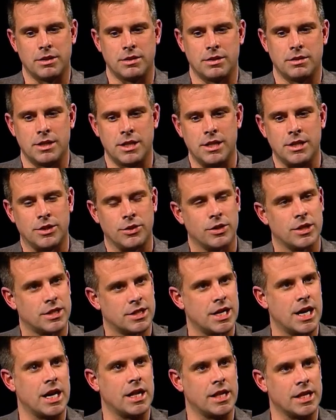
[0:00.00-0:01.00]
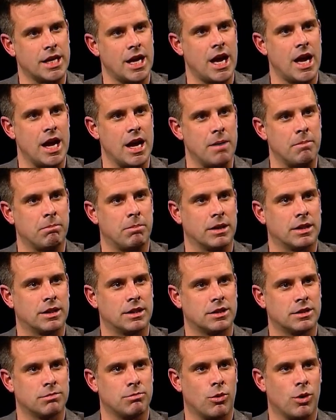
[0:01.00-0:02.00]
bit easier to stay in the game but
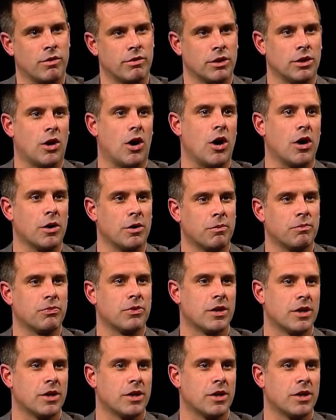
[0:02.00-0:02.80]
it's more of a long